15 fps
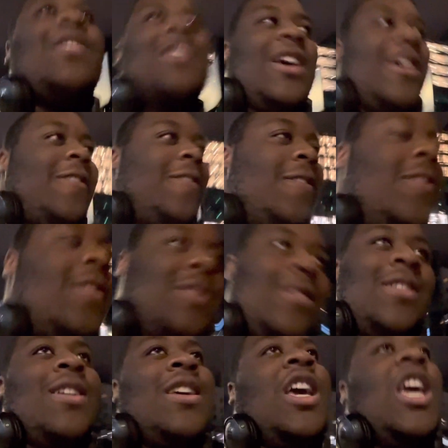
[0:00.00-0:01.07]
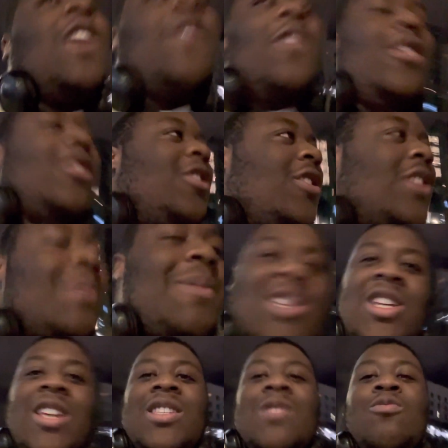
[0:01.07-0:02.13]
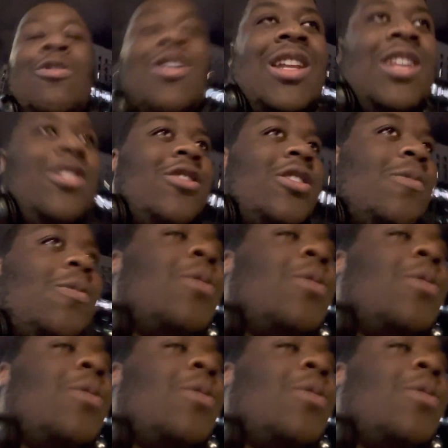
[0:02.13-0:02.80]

Life is feeling good. And actually, had some really good,